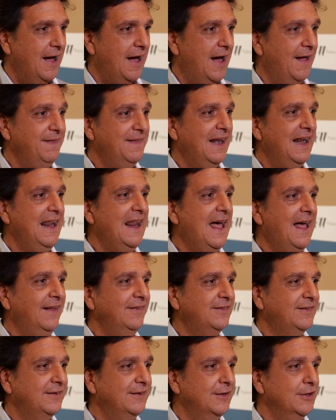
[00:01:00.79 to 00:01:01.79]
and the
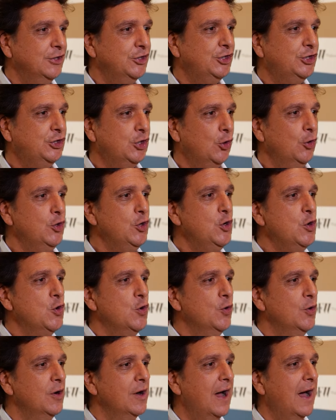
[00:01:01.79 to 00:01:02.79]
lands show
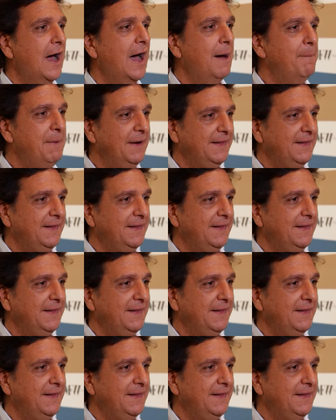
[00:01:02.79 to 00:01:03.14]
you a